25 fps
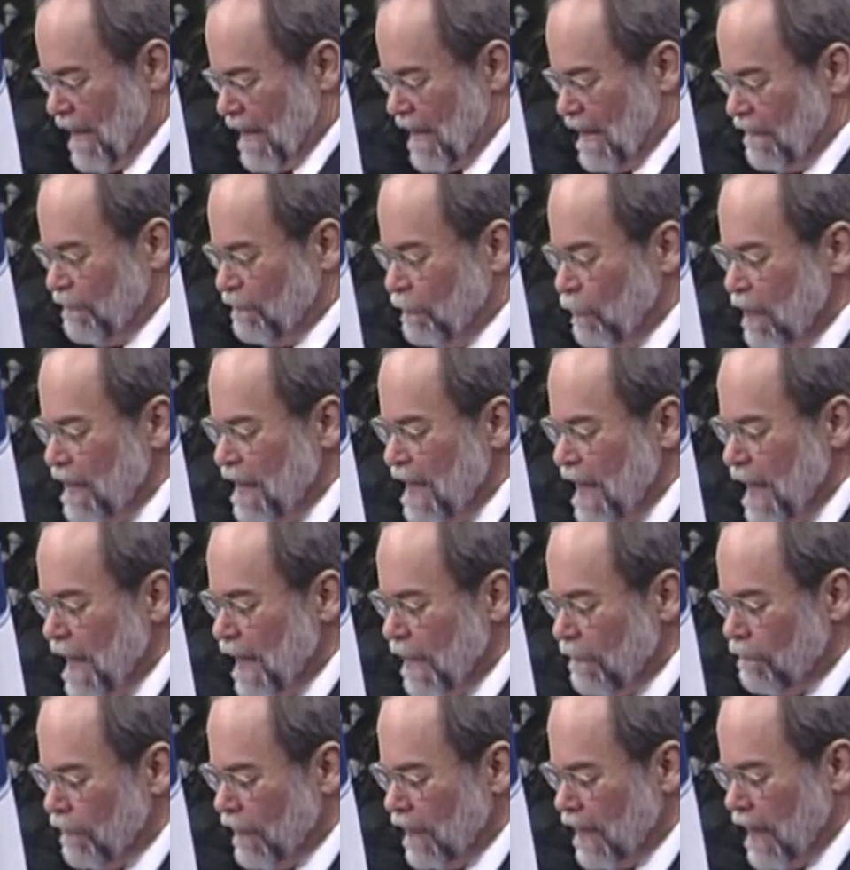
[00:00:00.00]
if we
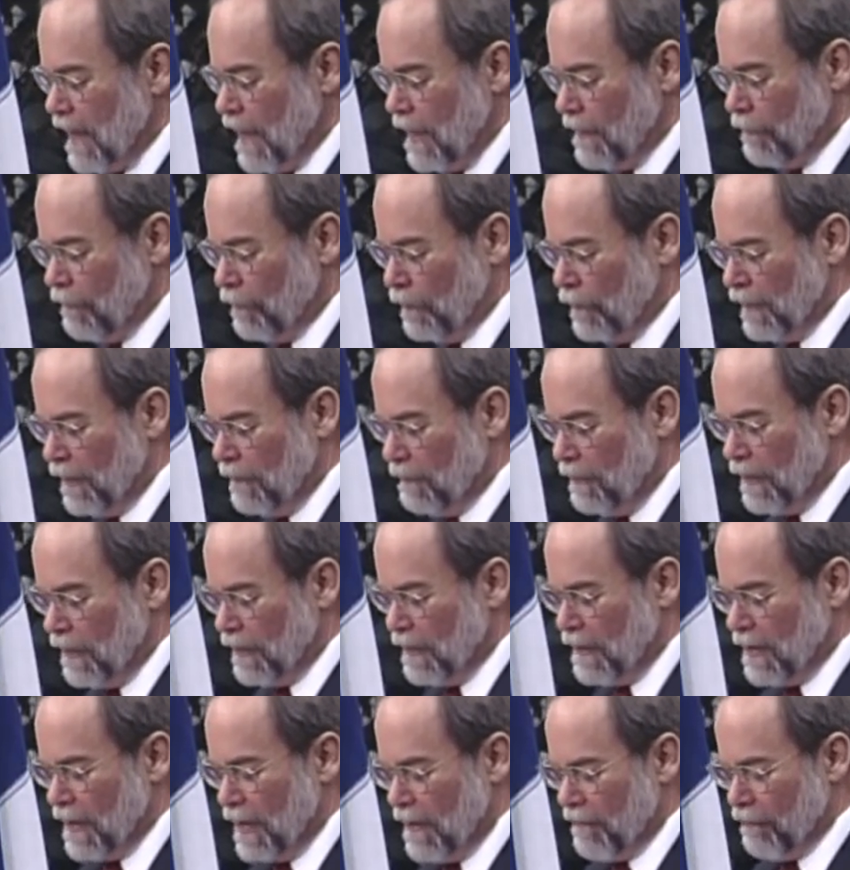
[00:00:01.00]
advocate for
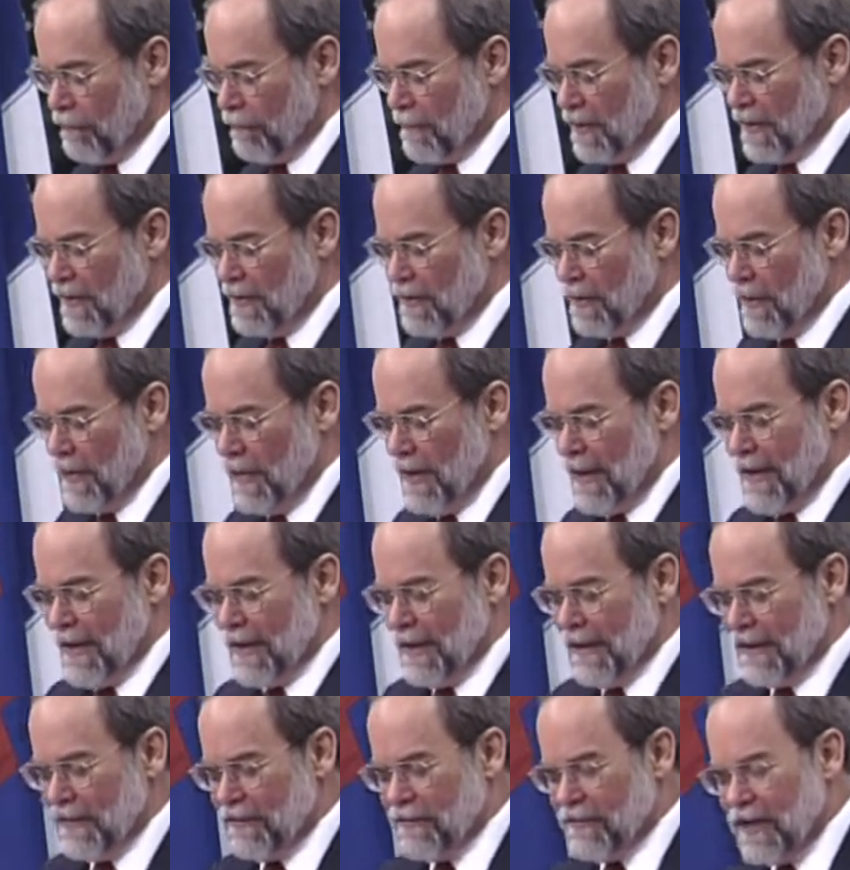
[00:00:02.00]
limited government,
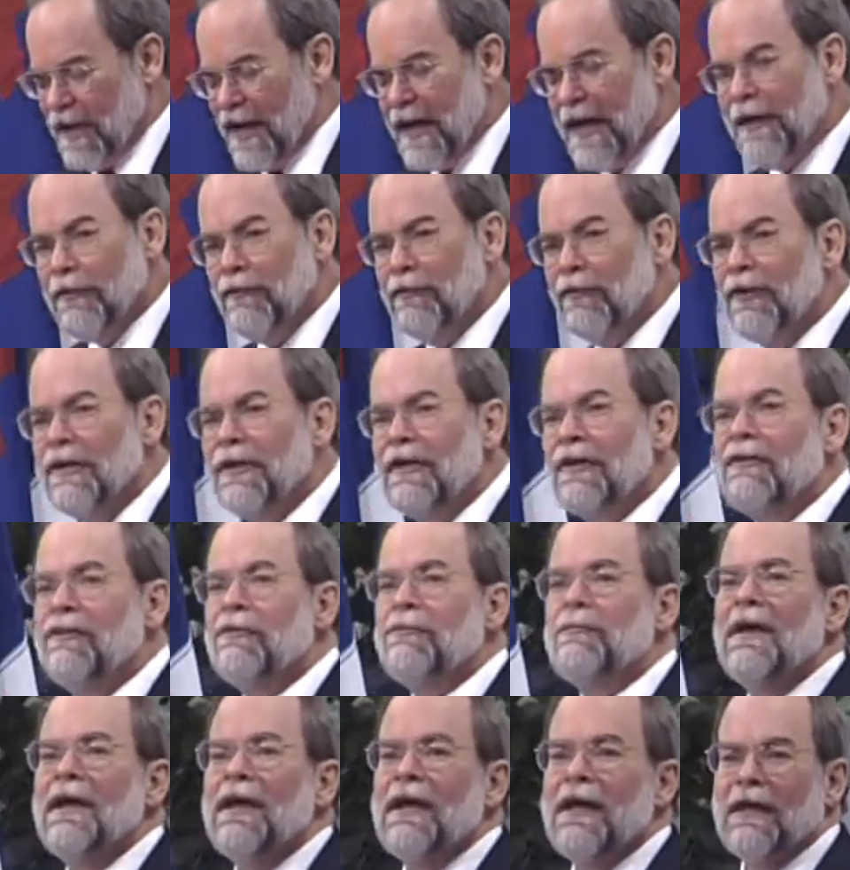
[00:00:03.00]
integrity
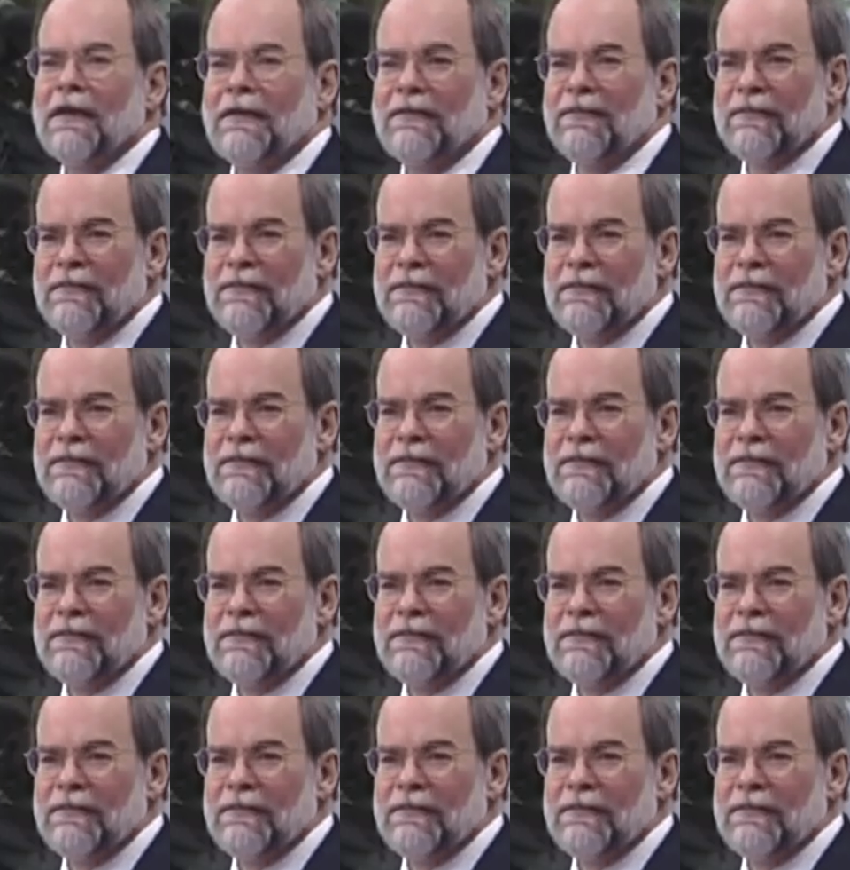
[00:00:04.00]
demands